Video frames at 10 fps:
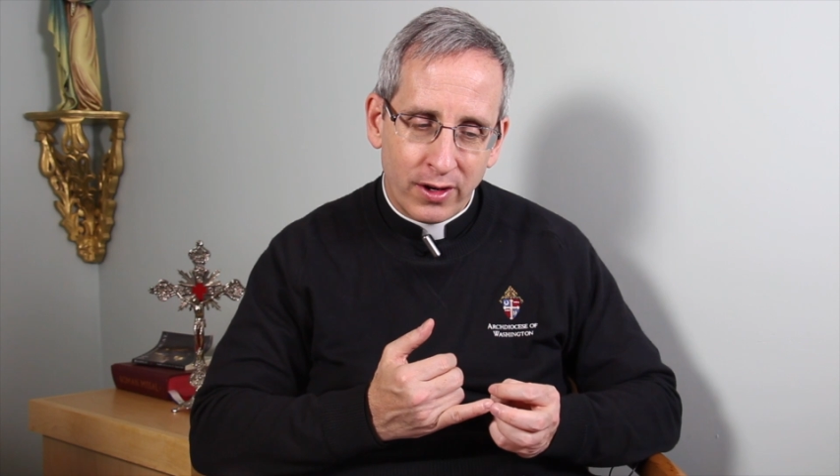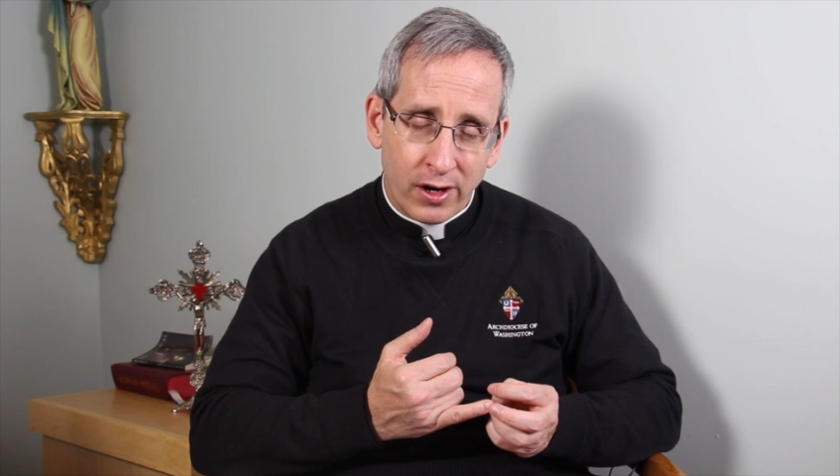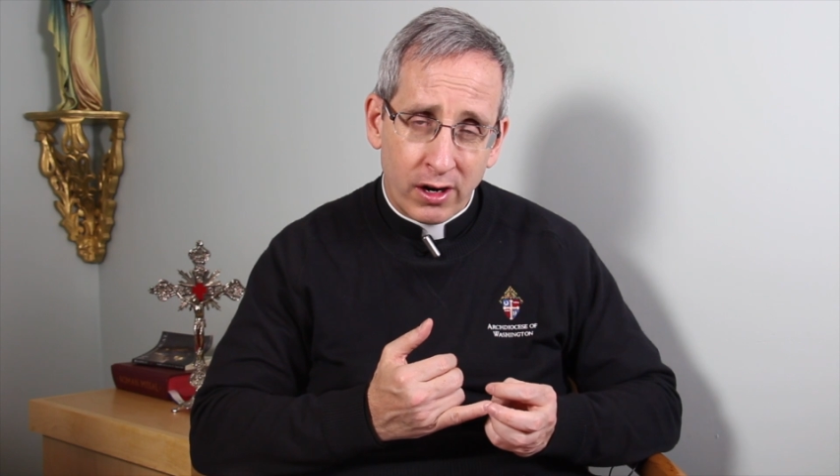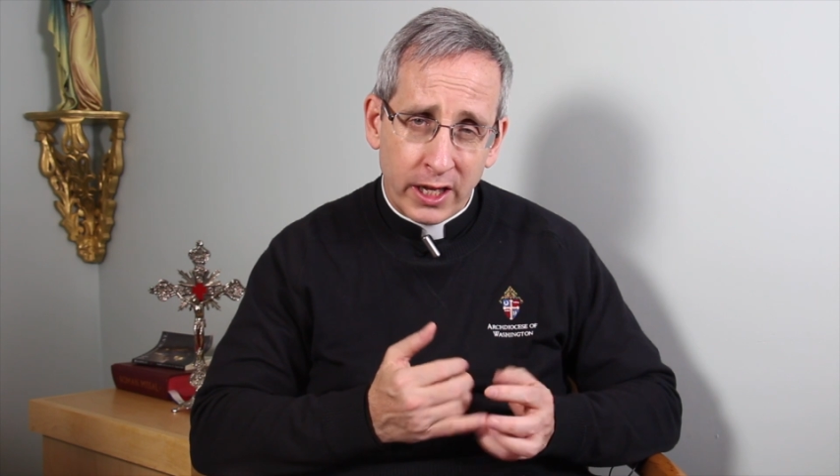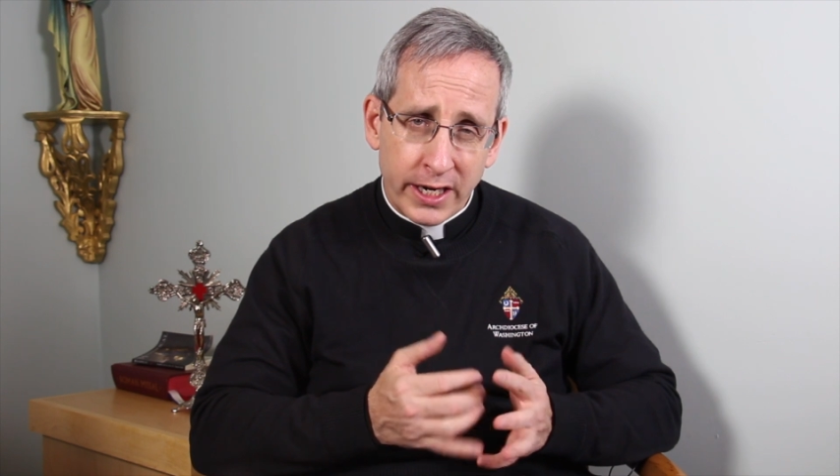
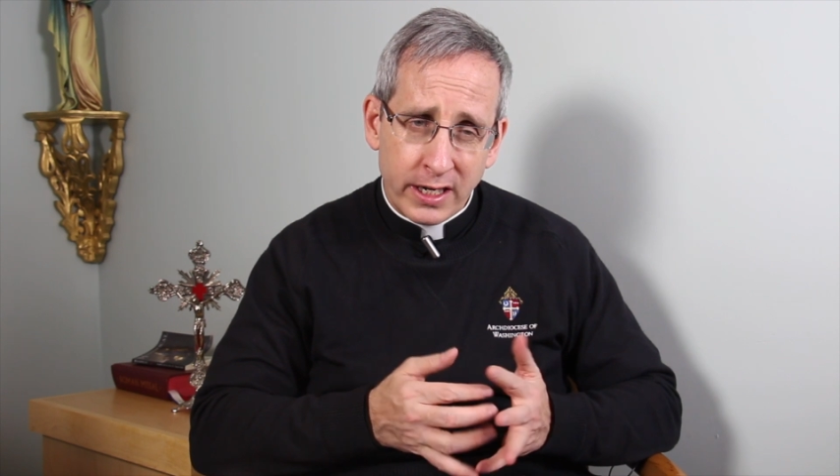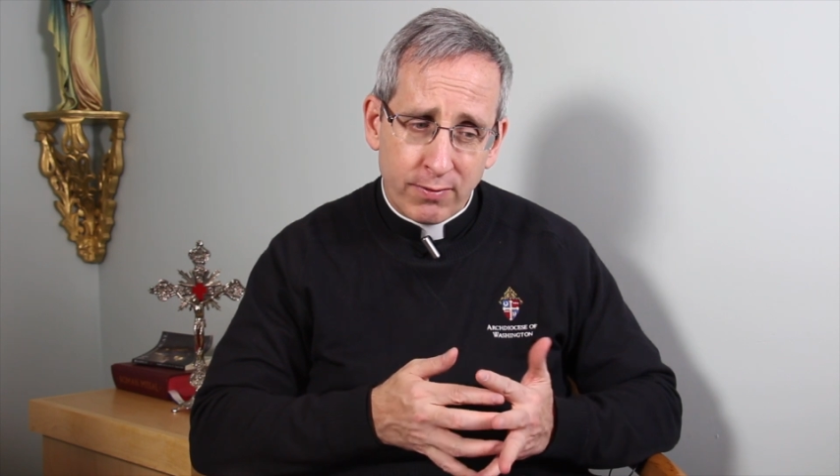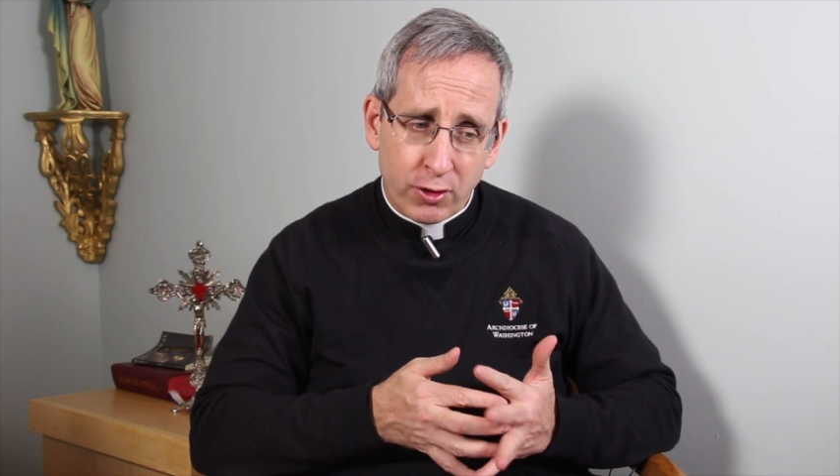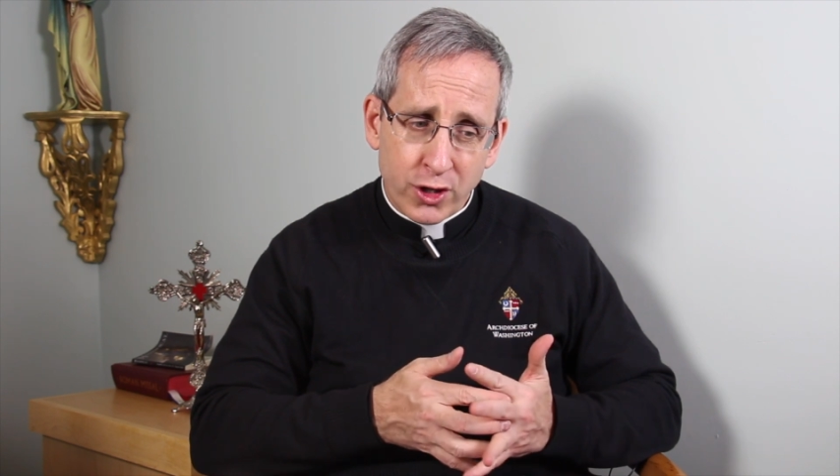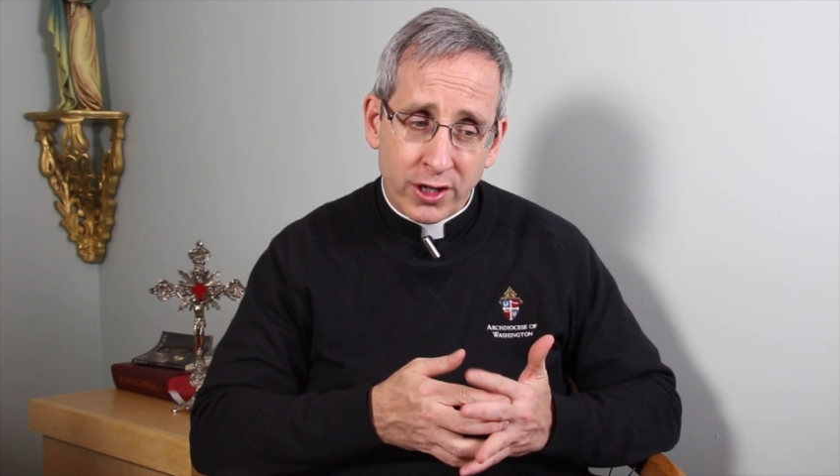Our Lady,
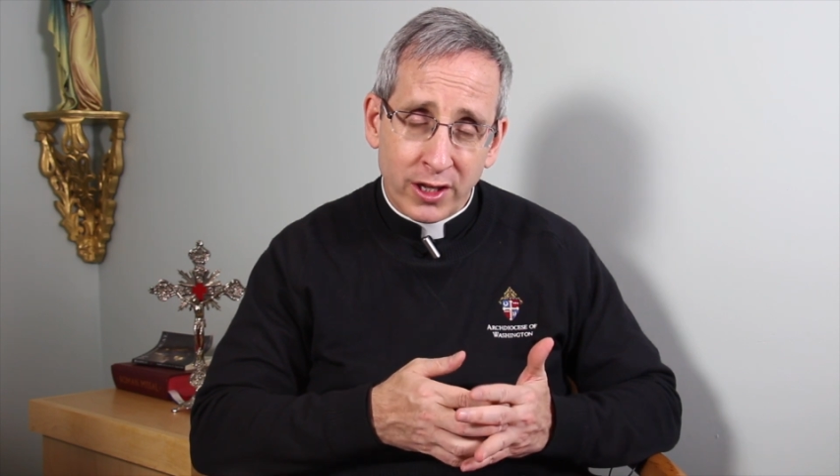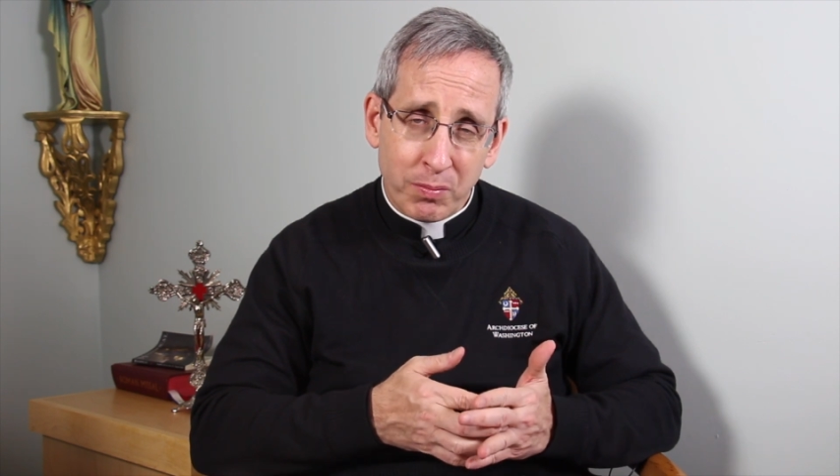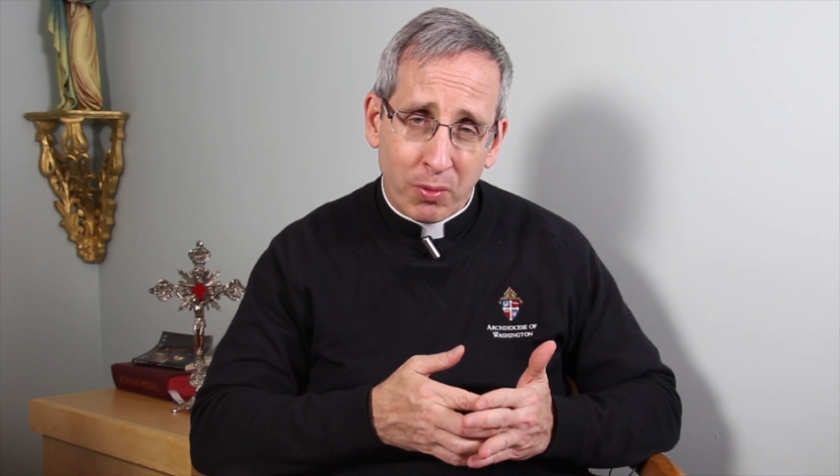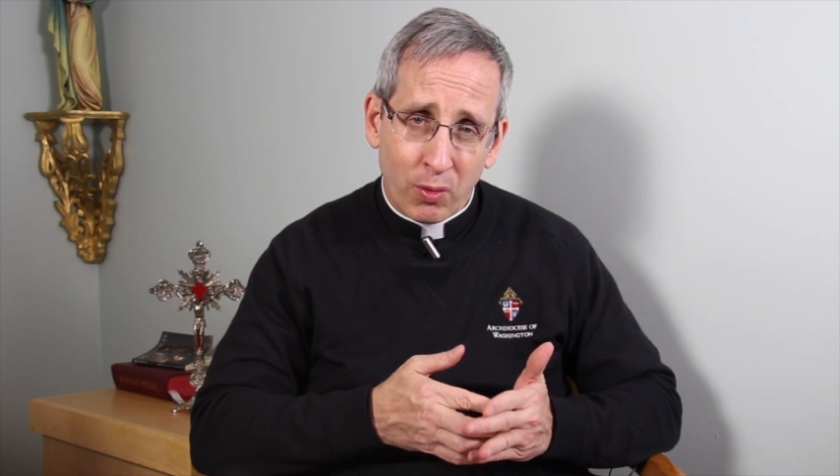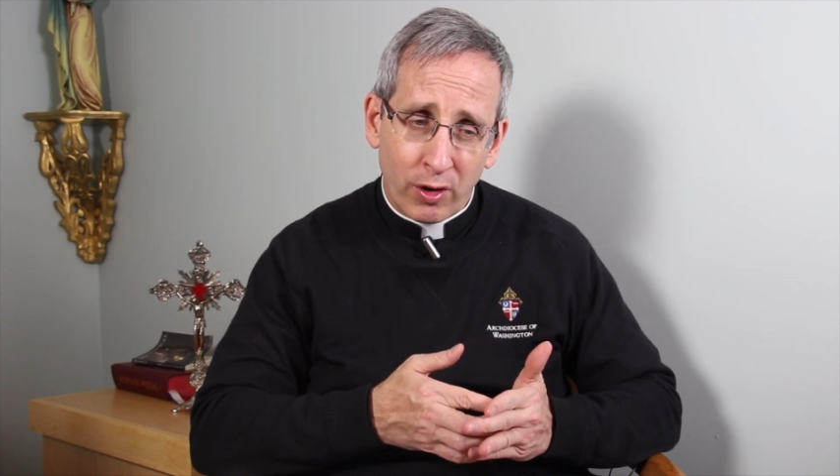Virgin of the
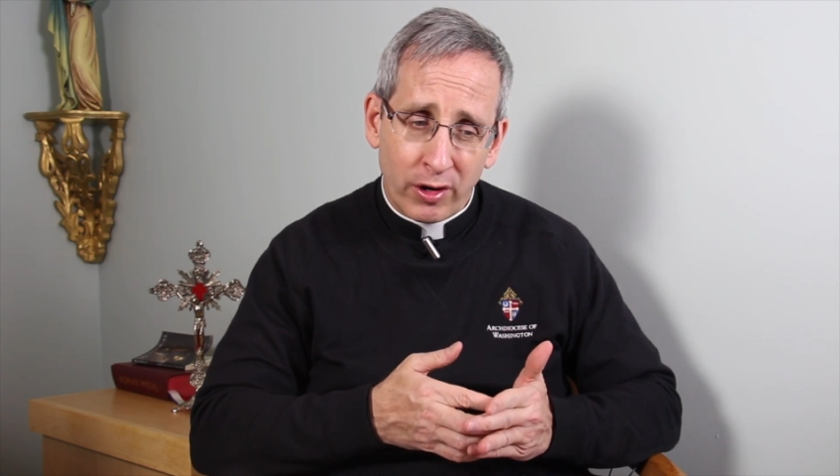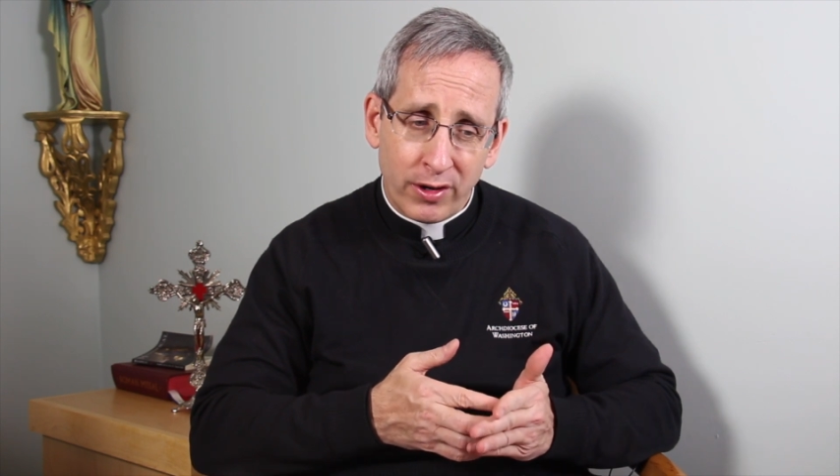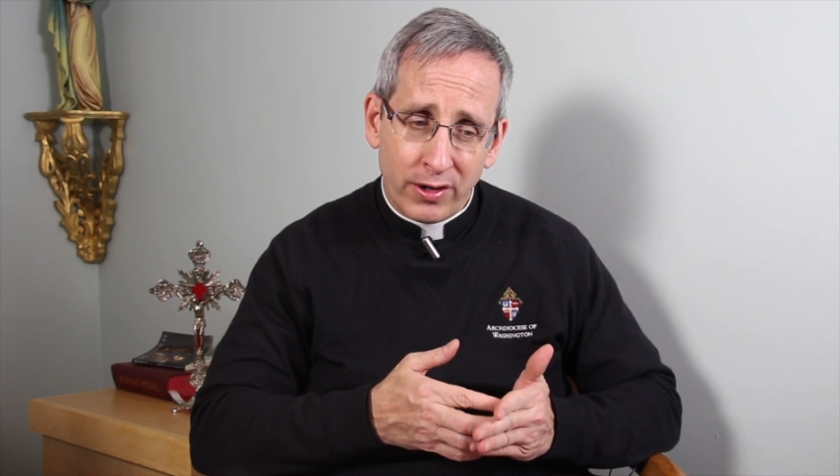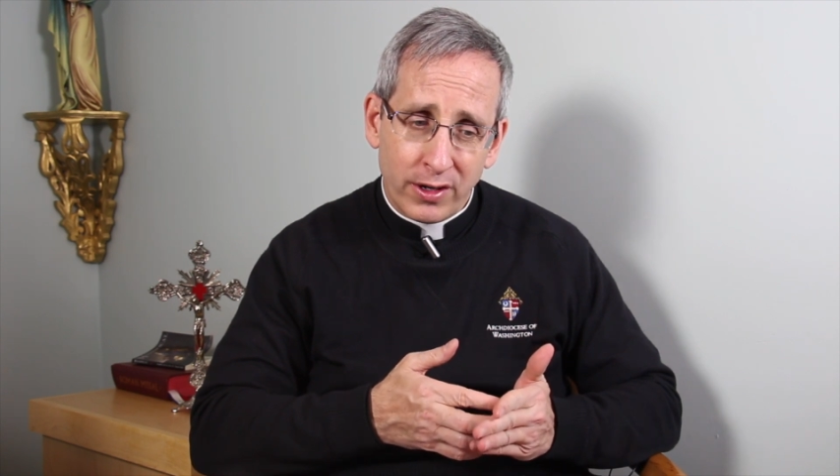Poor,